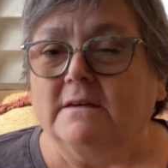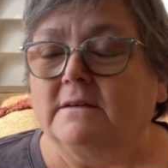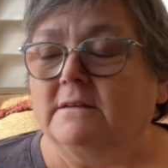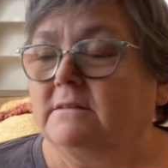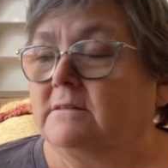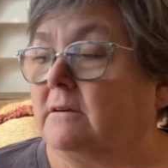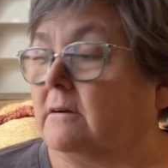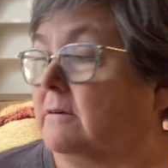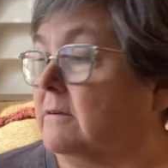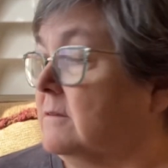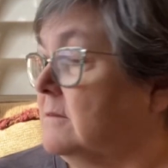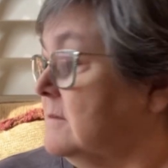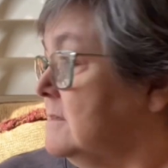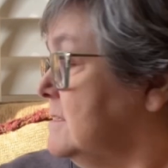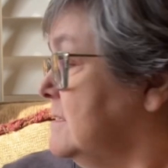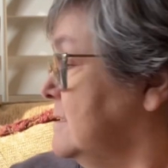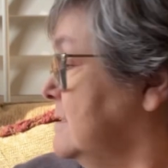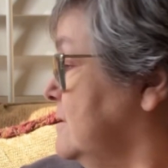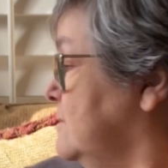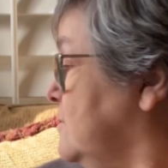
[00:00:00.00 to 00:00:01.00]
sorry,
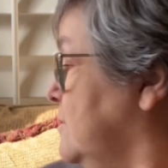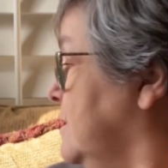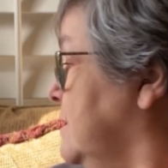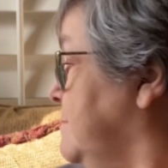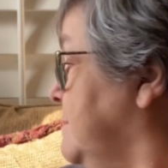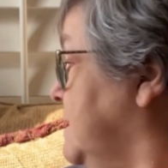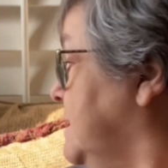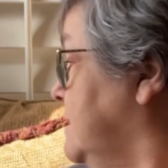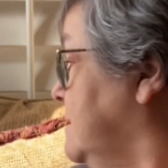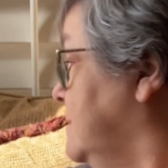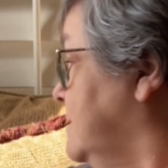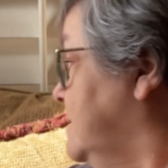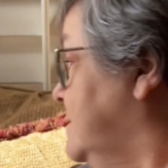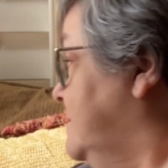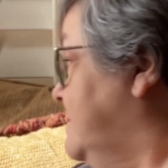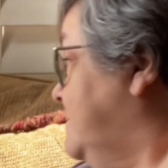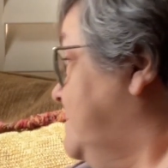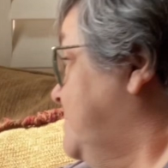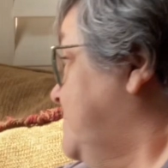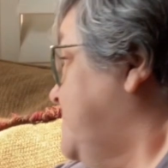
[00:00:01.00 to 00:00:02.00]
this is annoying me.
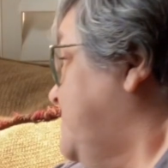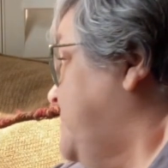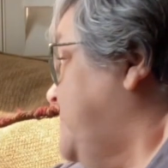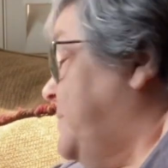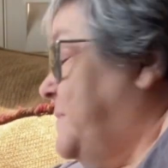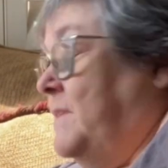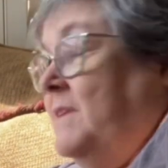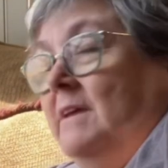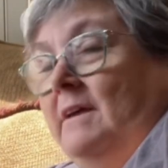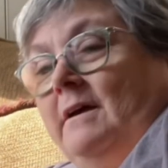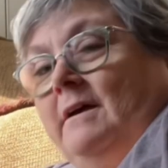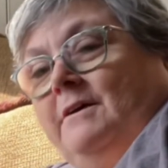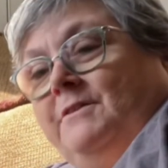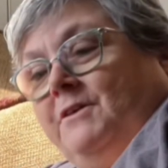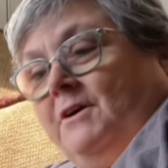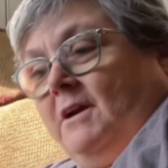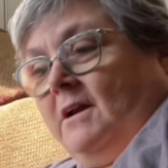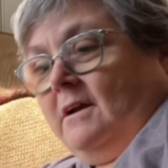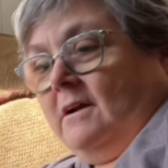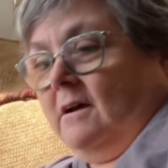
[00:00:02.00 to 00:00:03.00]
I
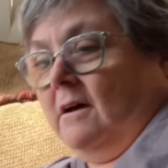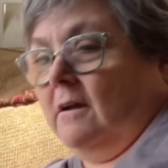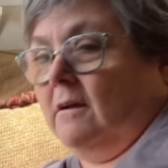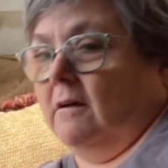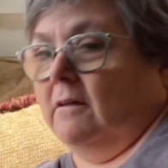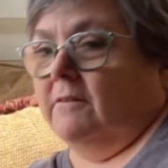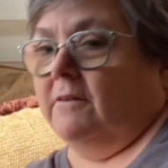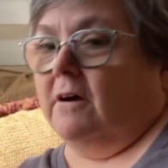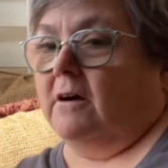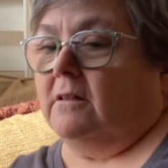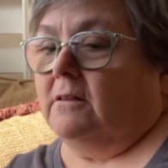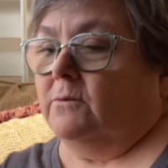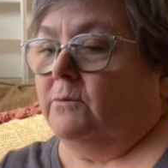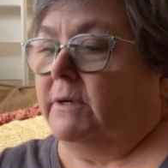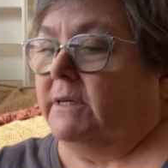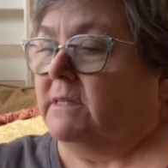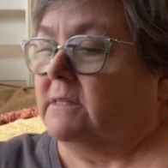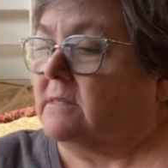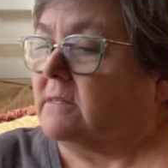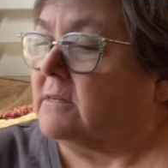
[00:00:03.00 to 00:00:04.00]
thought I got all the
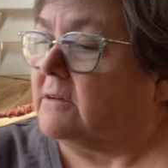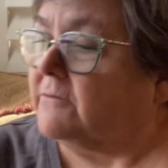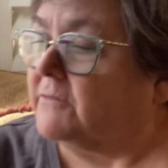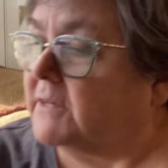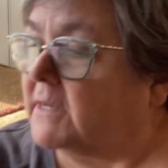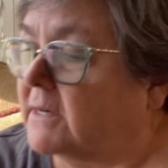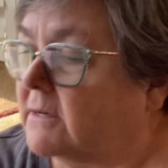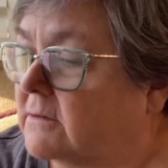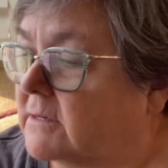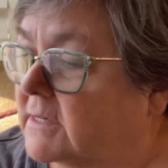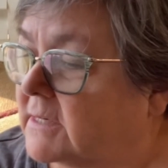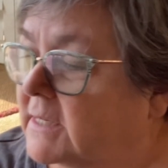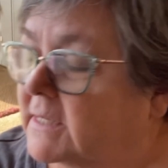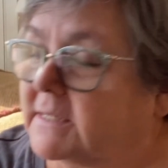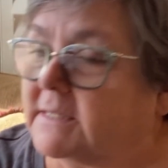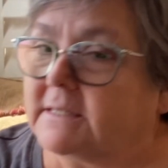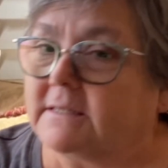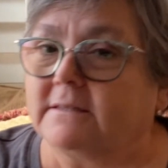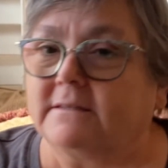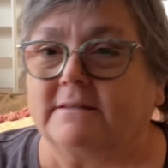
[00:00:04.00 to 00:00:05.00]
Halloween stuff down and I
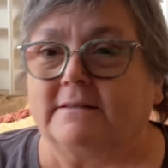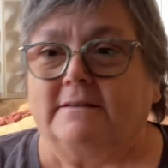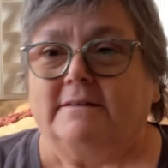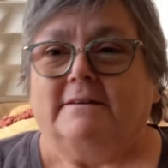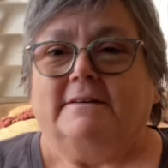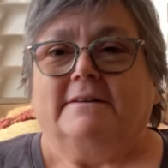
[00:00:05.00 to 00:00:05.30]
didn't.